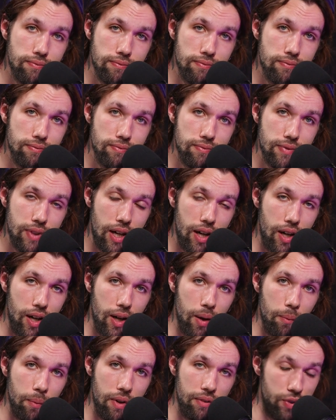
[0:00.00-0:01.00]

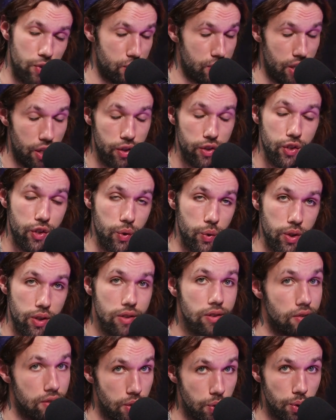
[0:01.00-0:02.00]
If you're scared to do
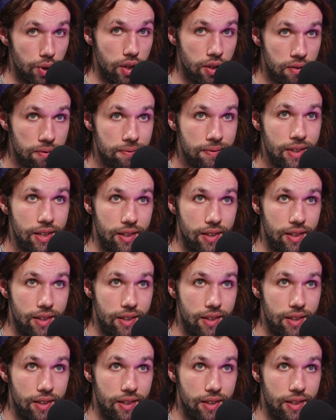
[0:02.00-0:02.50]
it, do it.